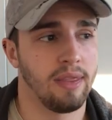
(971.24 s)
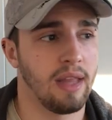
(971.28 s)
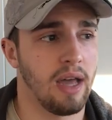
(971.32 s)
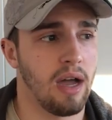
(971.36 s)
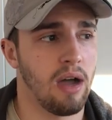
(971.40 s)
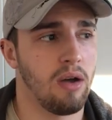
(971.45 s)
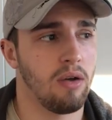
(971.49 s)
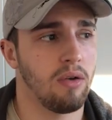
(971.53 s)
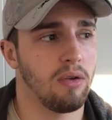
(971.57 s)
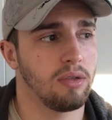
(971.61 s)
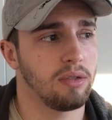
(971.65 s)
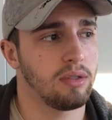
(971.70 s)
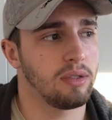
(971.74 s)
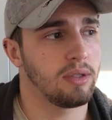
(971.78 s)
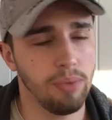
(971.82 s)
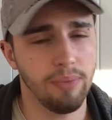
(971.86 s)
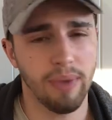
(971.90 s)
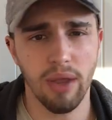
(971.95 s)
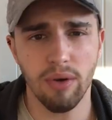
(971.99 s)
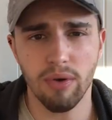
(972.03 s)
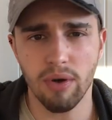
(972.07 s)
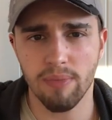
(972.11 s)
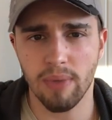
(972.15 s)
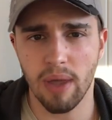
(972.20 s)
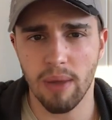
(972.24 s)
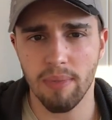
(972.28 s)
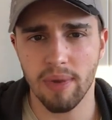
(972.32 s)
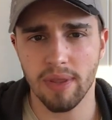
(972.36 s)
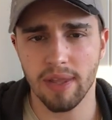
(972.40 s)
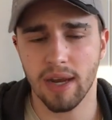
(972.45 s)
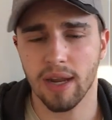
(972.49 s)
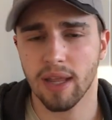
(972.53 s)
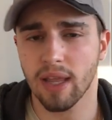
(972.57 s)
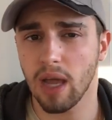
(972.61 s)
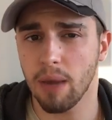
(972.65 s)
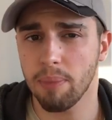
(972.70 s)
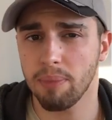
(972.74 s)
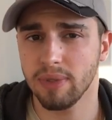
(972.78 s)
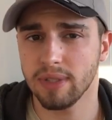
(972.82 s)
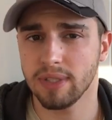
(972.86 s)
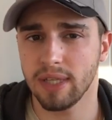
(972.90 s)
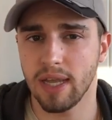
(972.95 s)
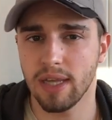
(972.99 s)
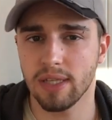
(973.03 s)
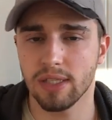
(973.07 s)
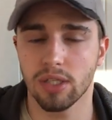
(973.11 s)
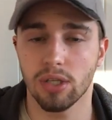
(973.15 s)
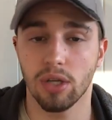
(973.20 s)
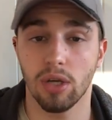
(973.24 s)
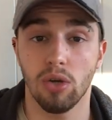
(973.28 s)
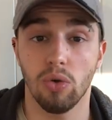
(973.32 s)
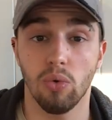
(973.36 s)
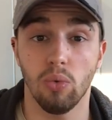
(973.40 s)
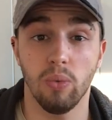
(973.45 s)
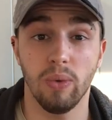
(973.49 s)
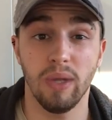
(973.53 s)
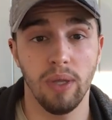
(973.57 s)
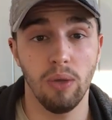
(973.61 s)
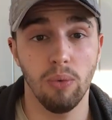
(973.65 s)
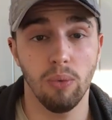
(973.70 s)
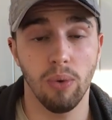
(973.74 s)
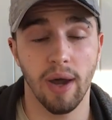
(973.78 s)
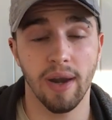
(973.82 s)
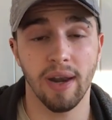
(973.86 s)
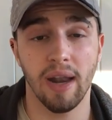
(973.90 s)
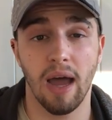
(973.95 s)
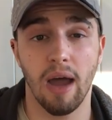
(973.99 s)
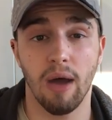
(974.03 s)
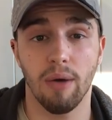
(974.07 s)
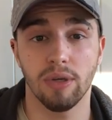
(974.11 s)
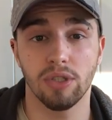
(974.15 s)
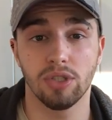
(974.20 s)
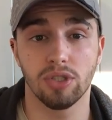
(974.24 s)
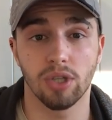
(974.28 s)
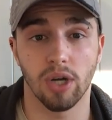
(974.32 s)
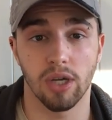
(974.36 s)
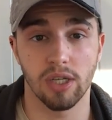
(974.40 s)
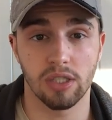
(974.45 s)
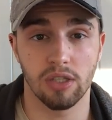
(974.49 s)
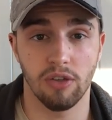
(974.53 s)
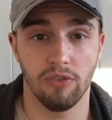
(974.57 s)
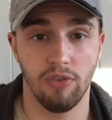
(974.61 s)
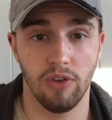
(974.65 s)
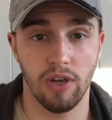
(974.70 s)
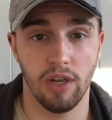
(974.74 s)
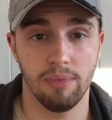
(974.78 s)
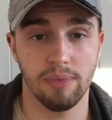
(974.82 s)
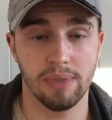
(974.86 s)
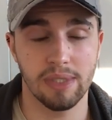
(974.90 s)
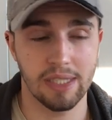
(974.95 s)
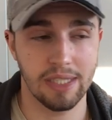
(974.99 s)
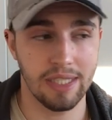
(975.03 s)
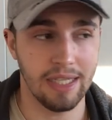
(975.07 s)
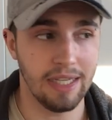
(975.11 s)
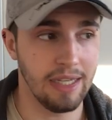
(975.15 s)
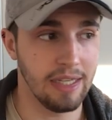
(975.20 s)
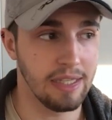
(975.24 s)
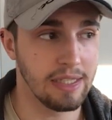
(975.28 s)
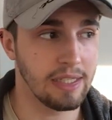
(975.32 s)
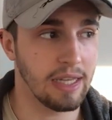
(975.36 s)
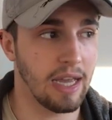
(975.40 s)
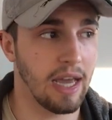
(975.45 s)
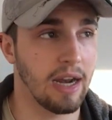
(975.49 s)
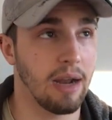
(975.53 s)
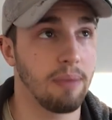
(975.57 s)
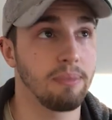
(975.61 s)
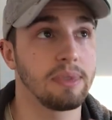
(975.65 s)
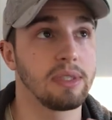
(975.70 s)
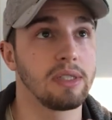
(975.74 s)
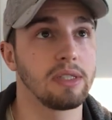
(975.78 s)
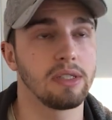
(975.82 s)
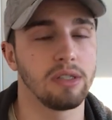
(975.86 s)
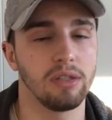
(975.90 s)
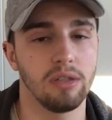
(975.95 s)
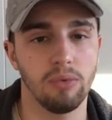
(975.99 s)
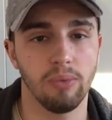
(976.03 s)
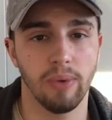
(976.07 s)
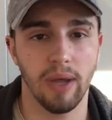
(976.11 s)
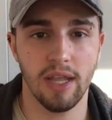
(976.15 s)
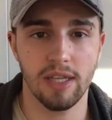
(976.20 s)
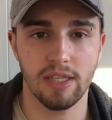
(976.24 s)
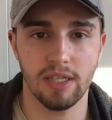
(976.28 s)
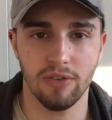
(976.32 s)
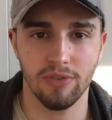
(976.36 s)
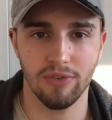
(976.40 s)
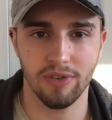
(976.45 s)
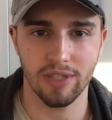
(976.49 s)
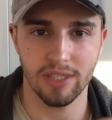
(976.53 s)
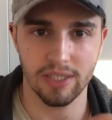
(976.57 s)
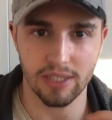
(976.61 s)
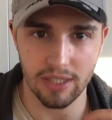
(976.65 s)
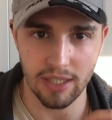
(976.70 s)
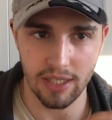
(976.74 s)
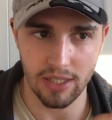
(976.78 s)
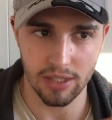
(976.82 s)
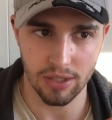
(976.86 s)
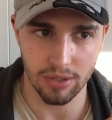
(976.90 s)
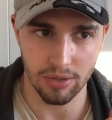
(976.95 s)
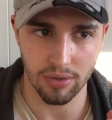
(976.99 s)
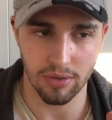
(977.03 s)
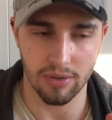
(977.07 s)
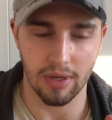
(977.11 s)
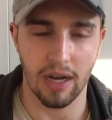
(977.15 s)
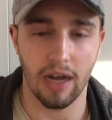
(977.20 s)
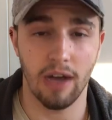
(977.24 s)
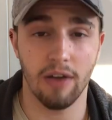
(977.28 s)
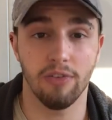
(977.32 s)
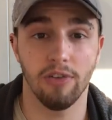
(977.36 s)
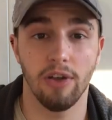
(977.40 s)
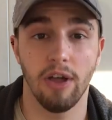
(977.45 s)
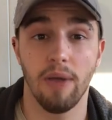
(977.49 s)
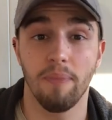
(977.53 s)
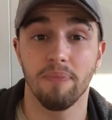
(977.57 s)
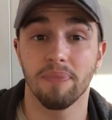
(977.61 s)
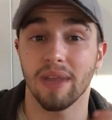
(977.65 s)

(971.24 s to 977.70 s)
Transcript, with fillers: Now, you may remember that a couple days ago, we won our Drosophyllum seeds and I'm still waiting for the seeds to arrive.